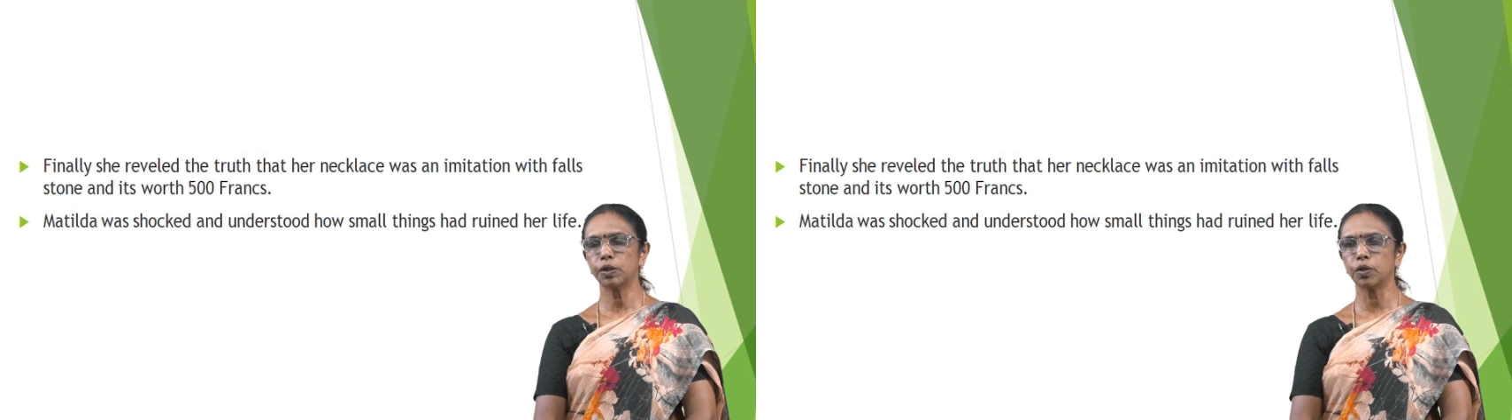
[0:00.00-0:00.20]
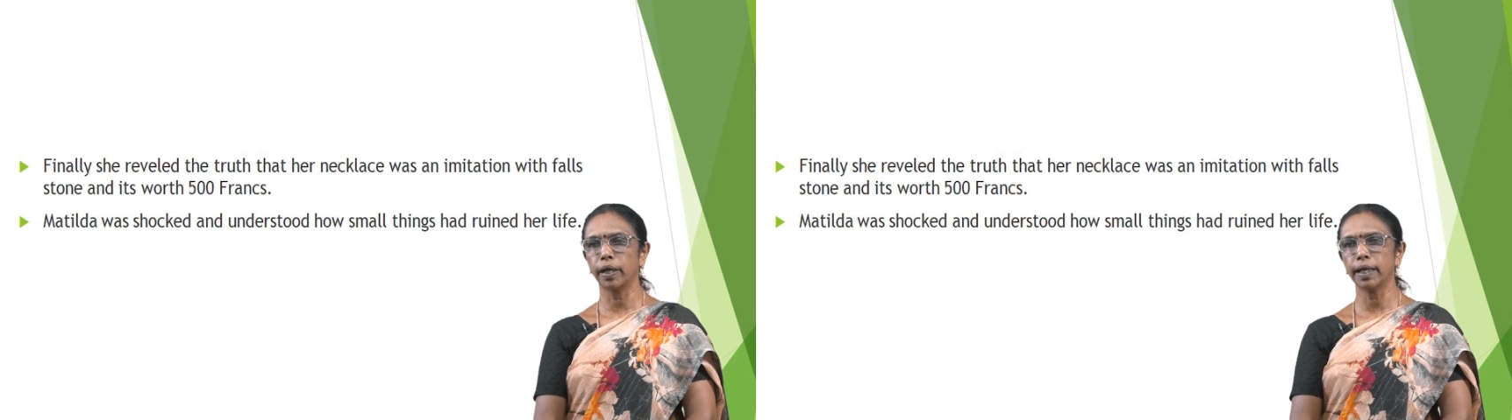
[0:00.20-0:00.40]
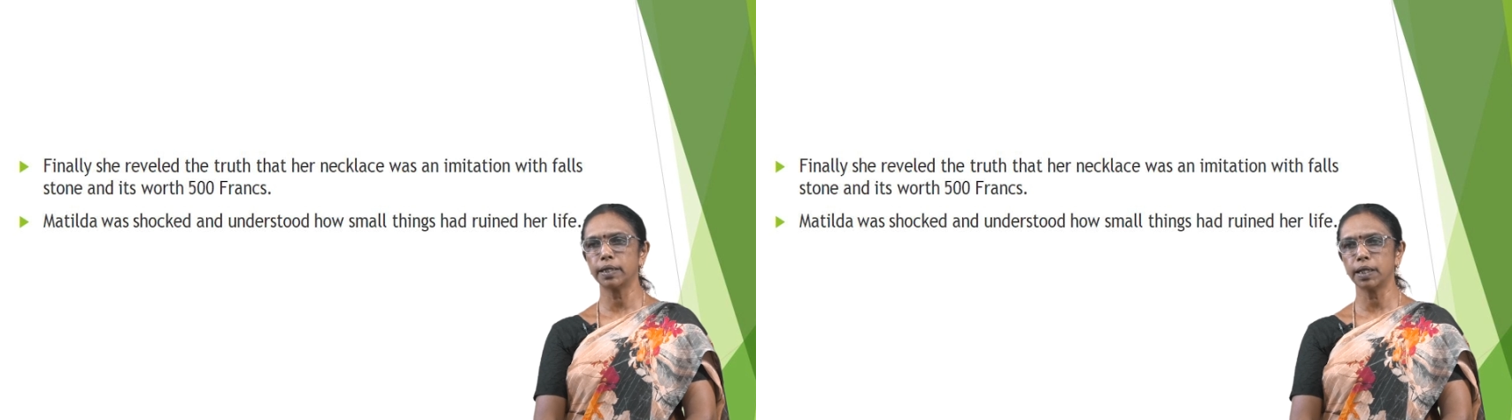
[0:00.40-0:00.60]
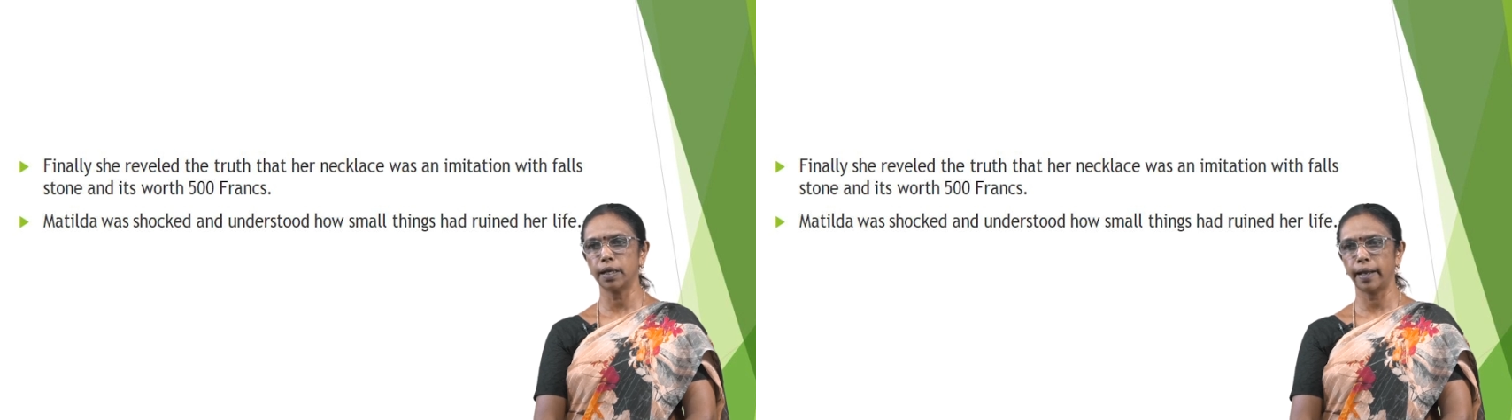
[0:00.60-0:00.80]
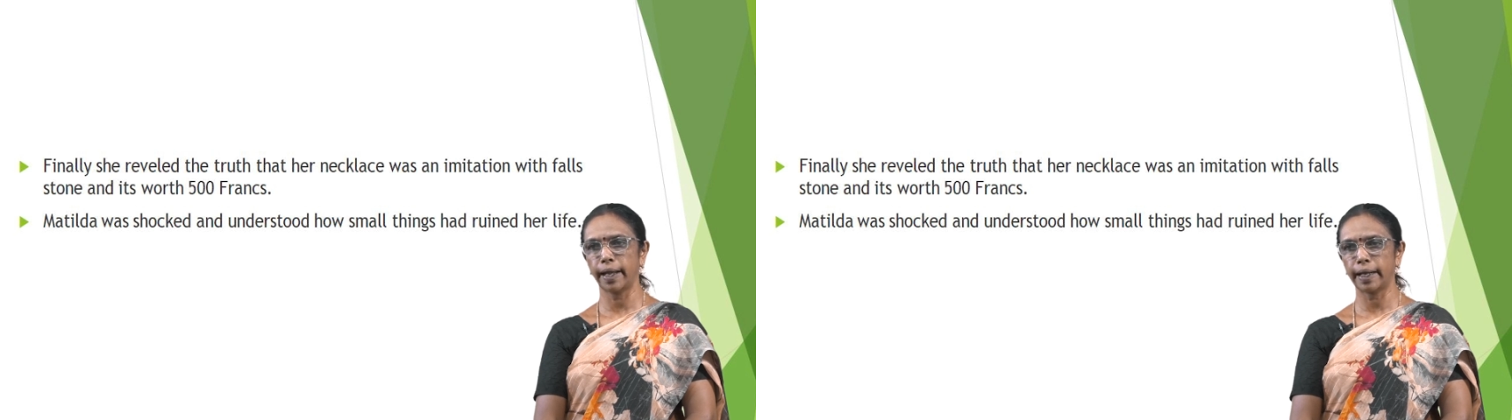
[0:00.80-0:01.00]
to get a
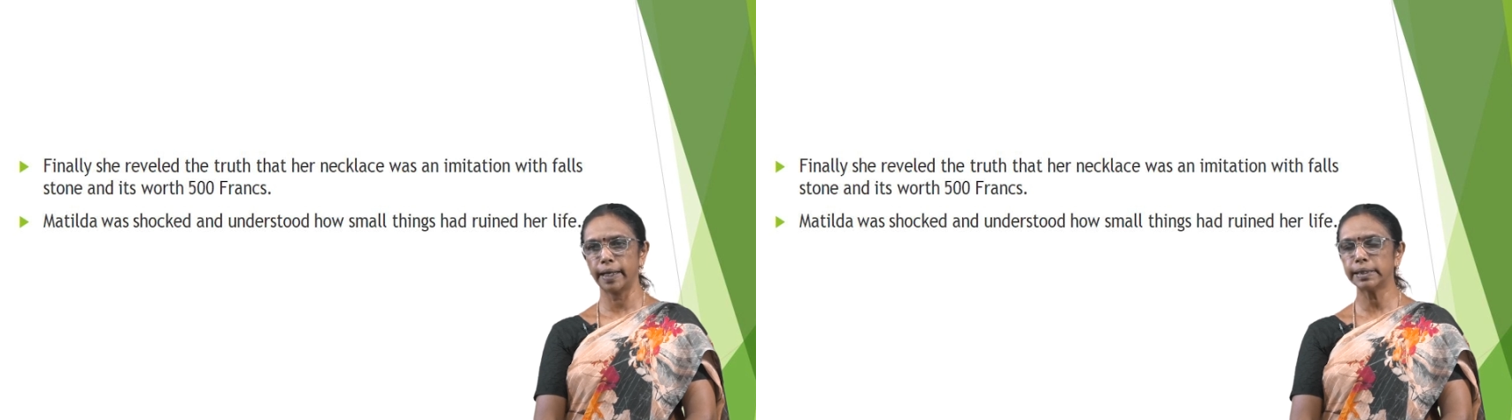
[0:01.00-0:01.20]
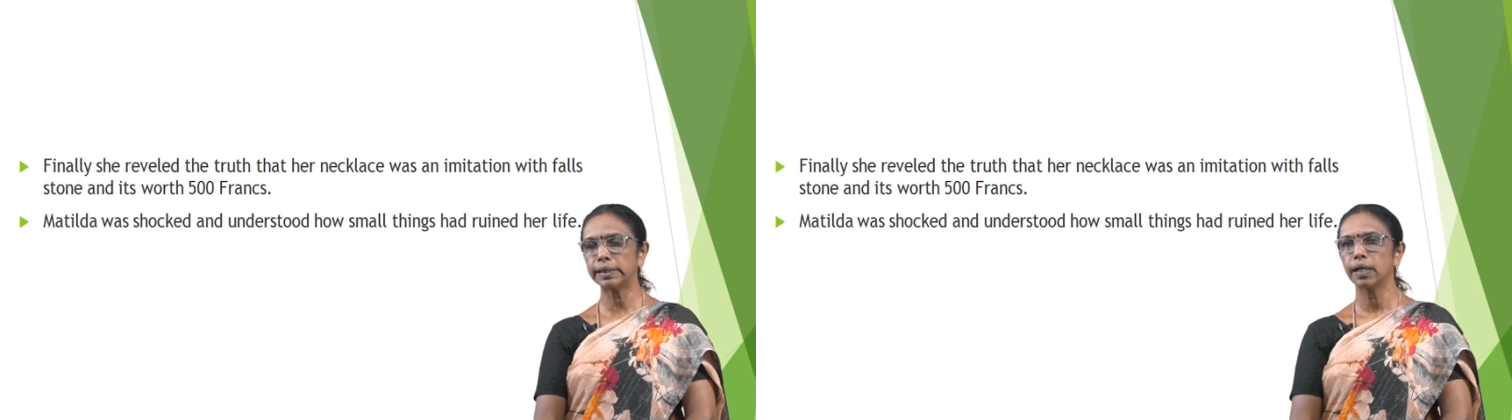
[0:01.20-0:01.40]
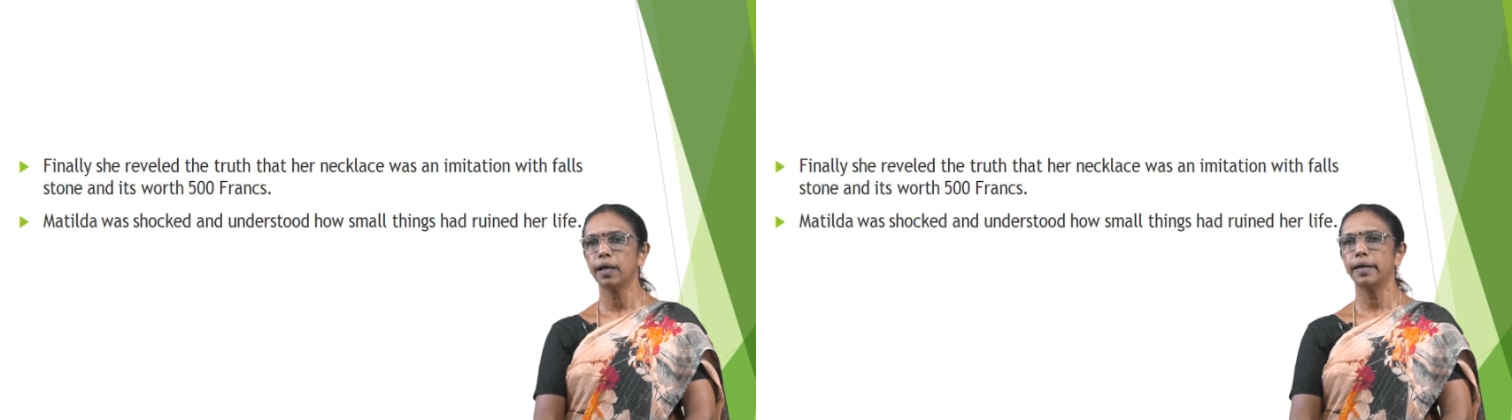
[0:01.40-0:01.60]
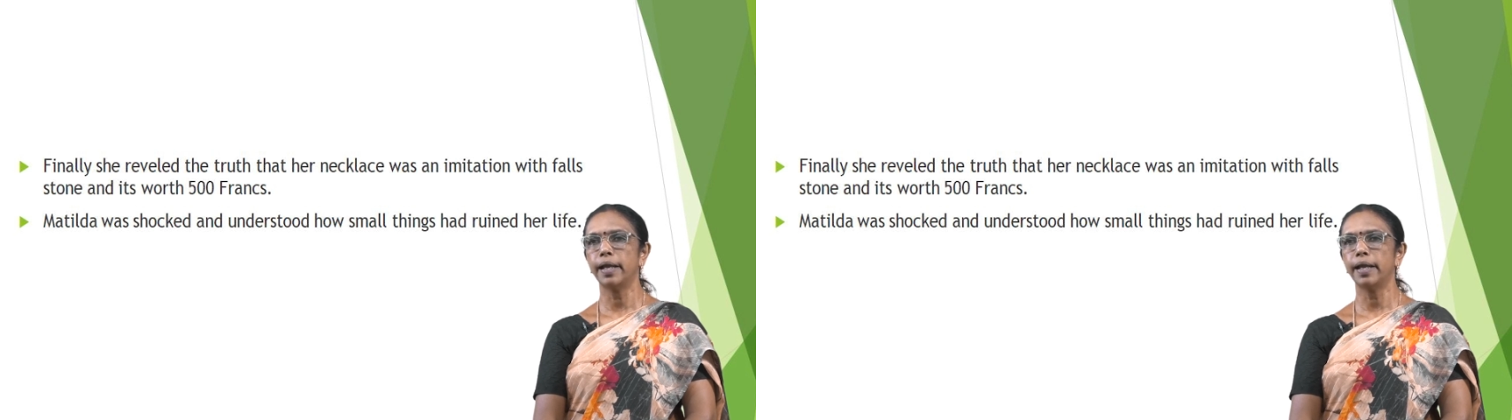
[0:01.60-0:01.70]
necklace,